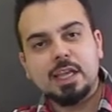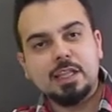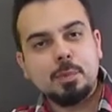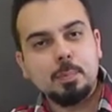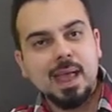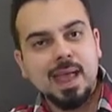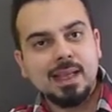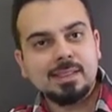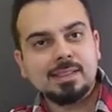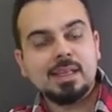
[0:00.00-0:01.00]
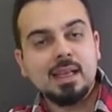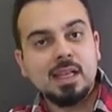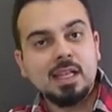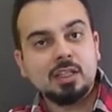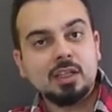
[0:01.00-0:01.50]
In the past,
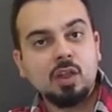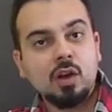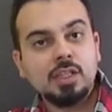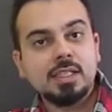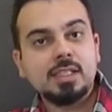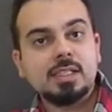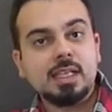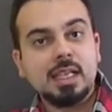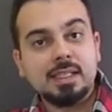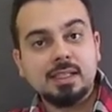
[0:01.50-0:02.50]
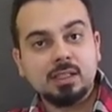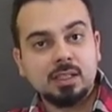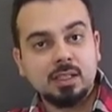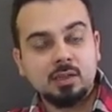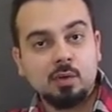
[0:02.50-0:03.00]
the largest internet
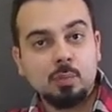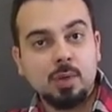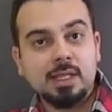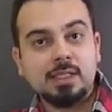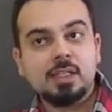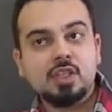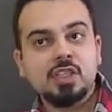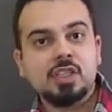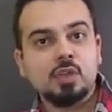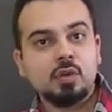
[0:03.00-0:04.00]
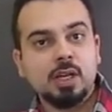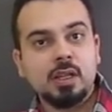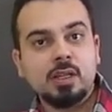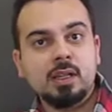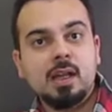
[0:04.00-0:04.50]
companies such as Google